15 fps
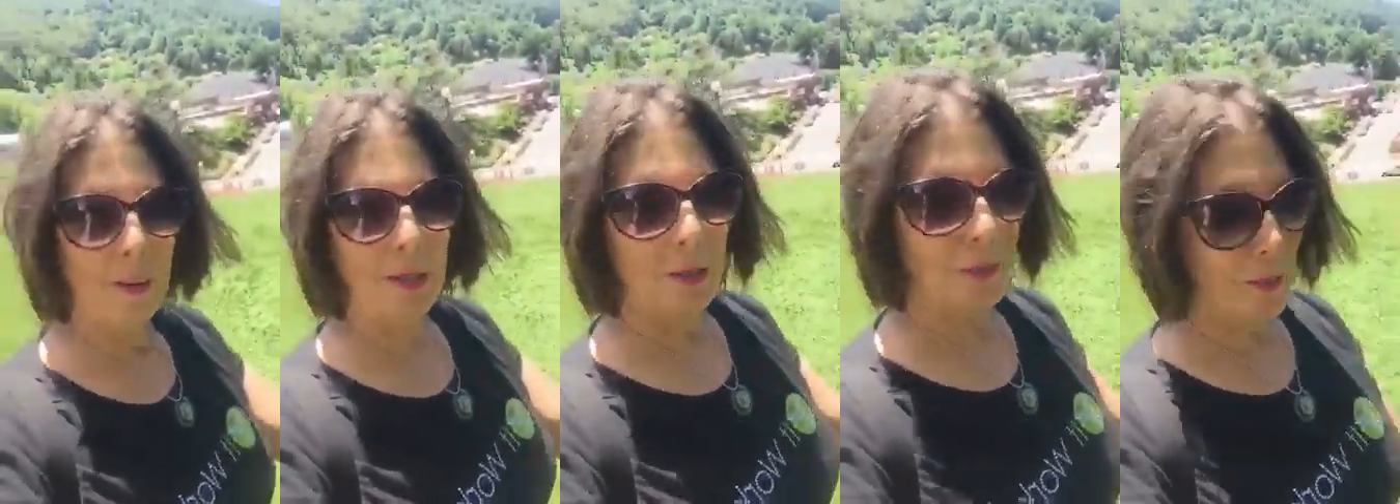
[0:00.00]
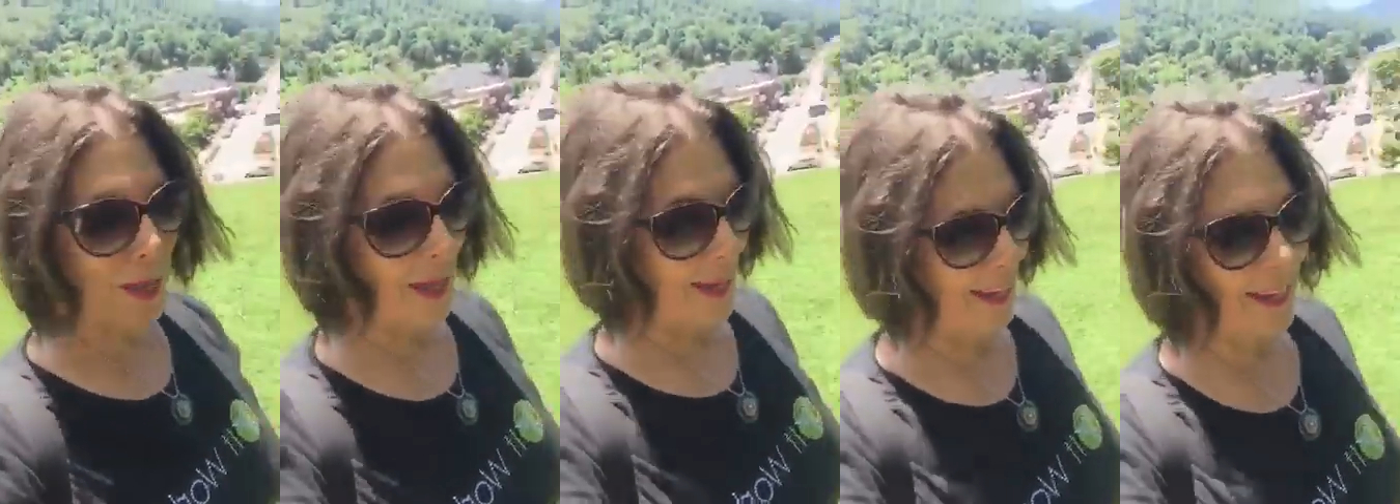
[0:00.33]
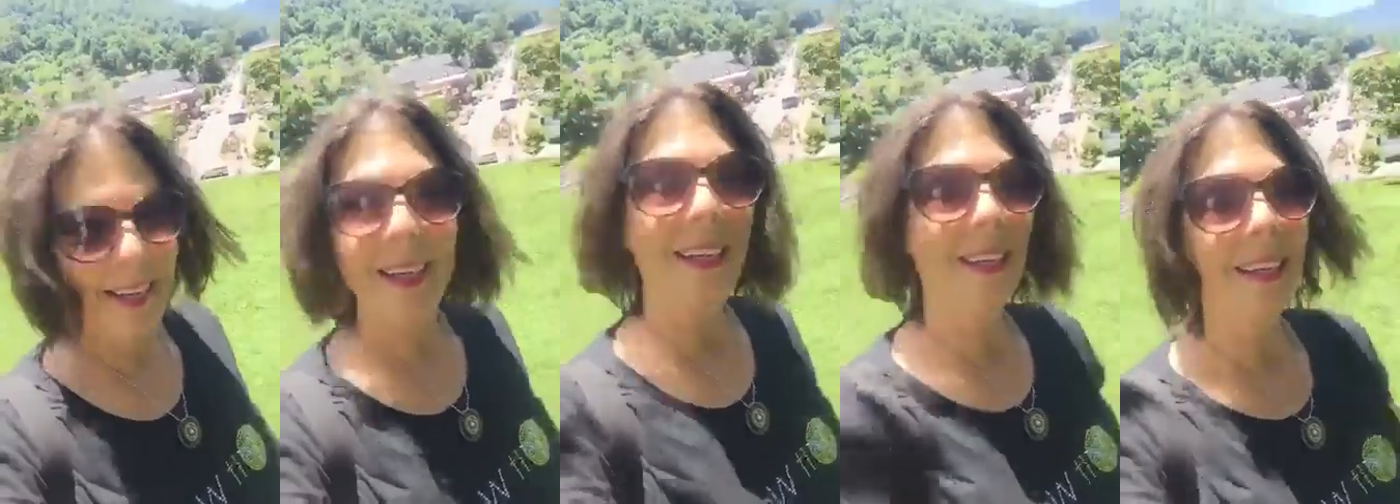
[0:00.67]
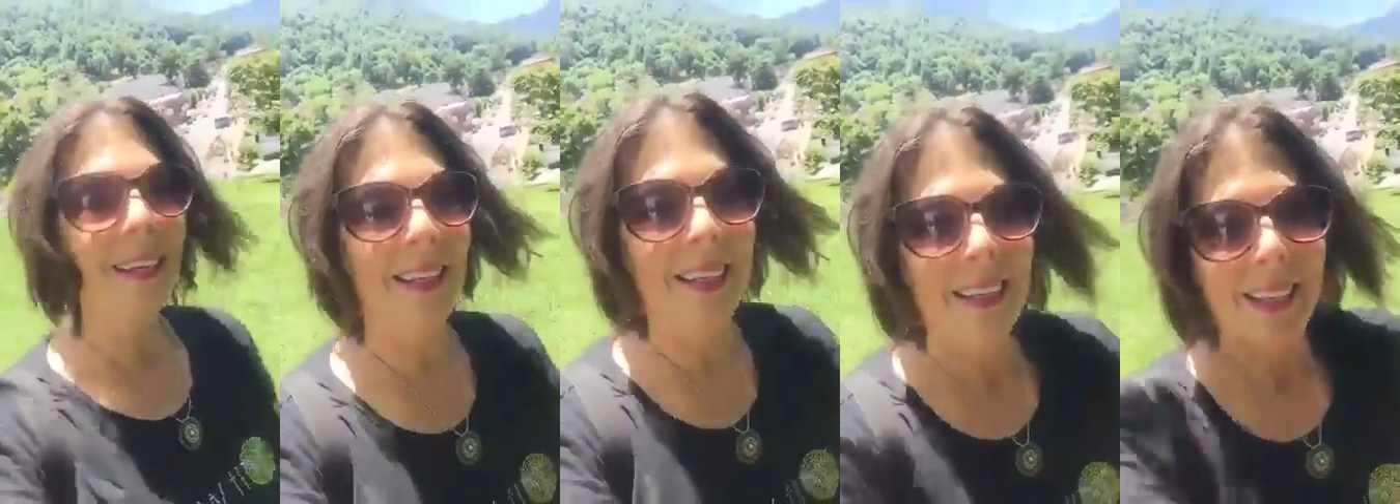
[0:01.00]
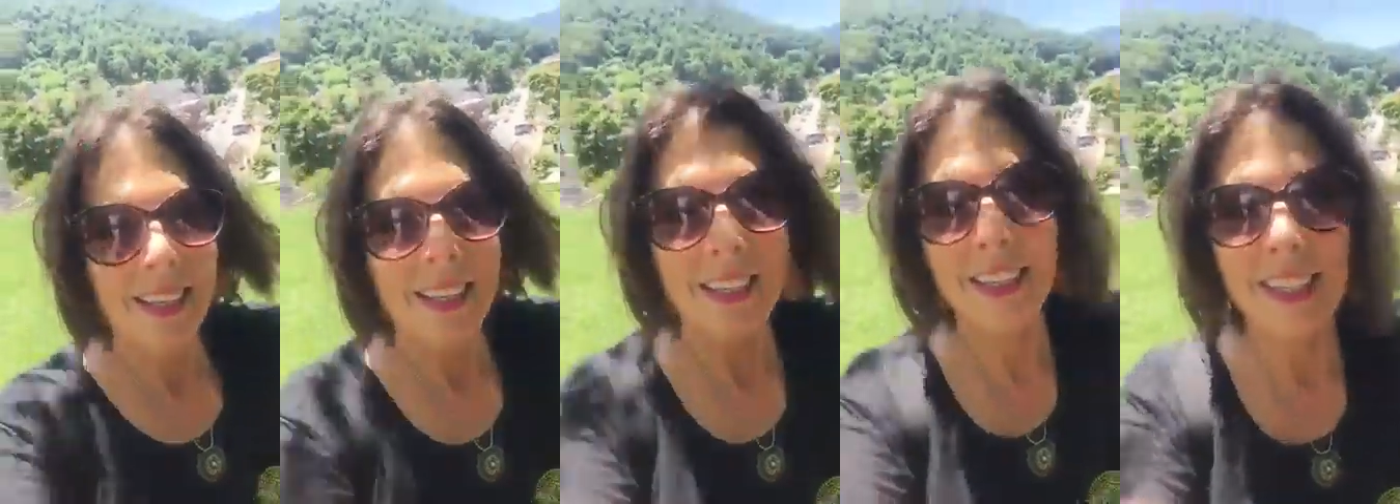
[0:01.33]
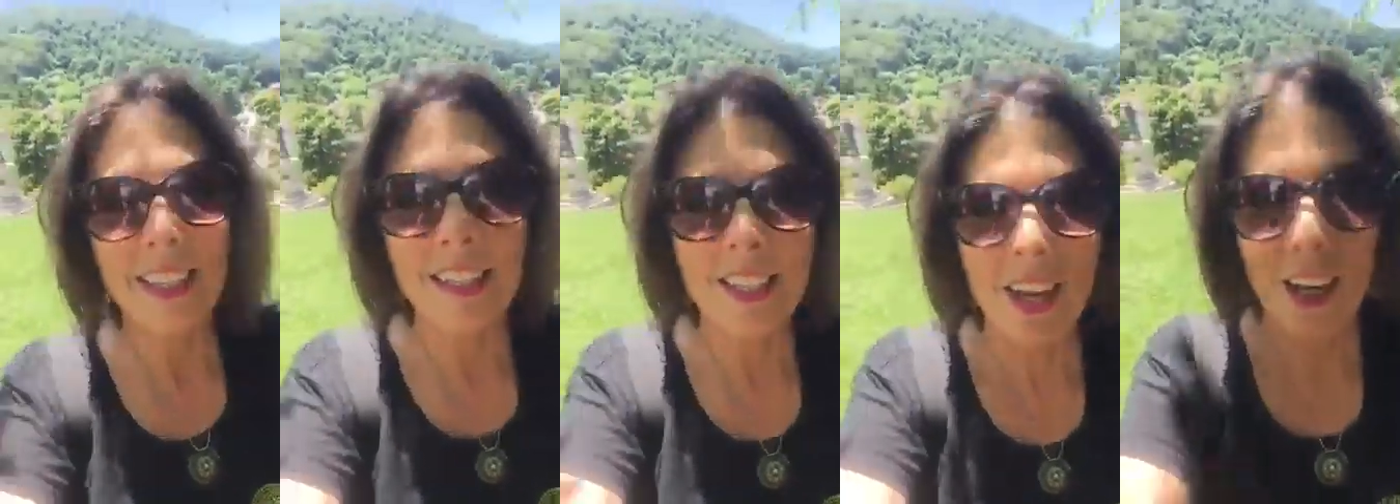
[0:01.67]
was my
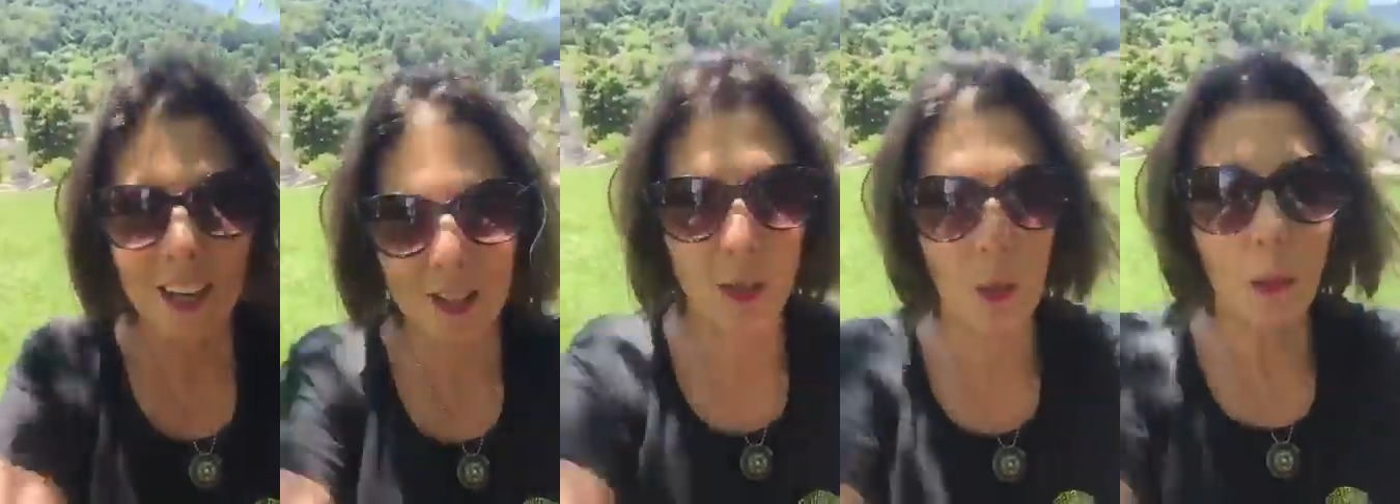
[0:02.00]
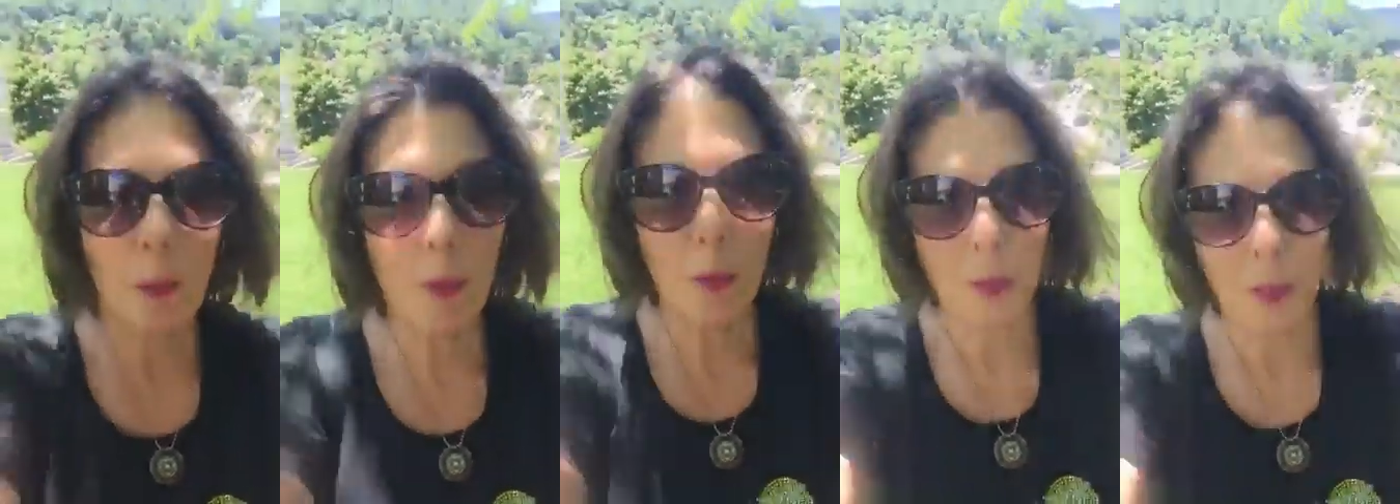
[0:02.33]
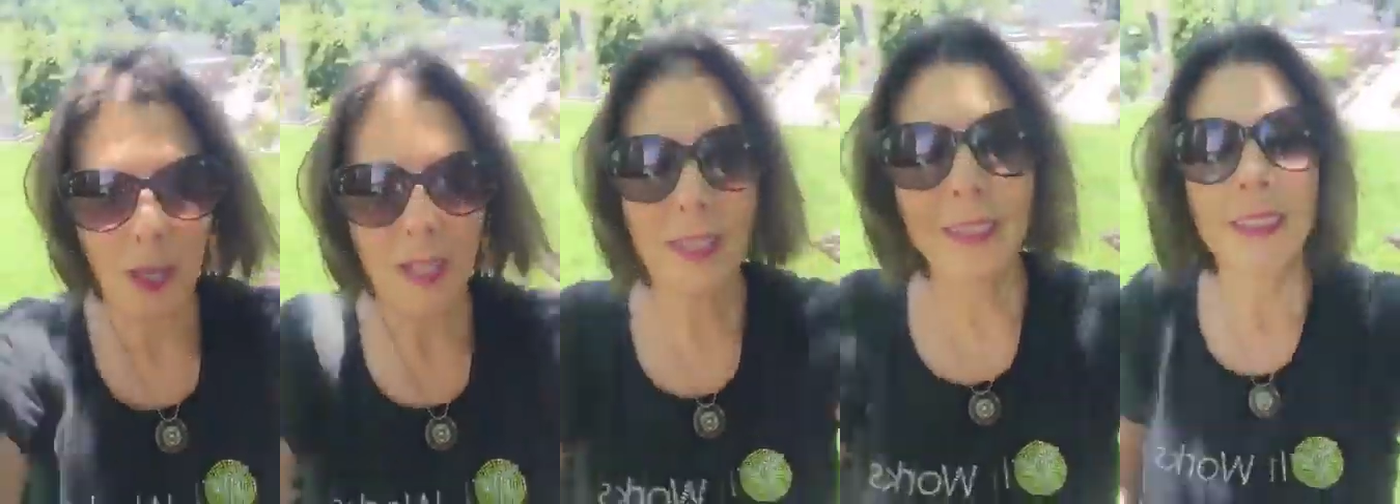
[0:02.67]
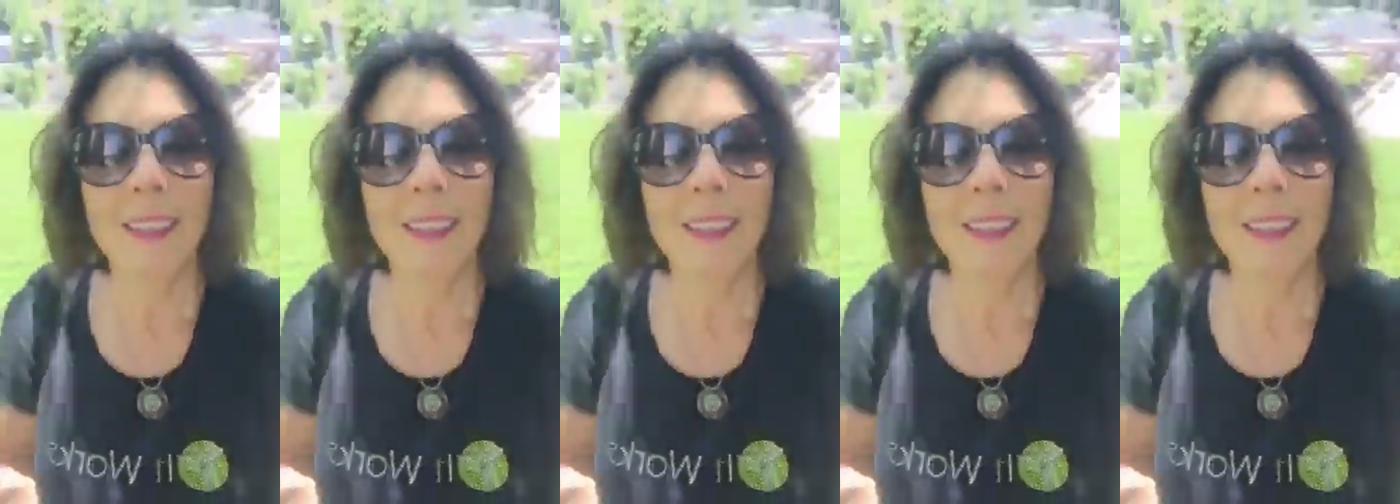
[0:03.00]
detox triple threat,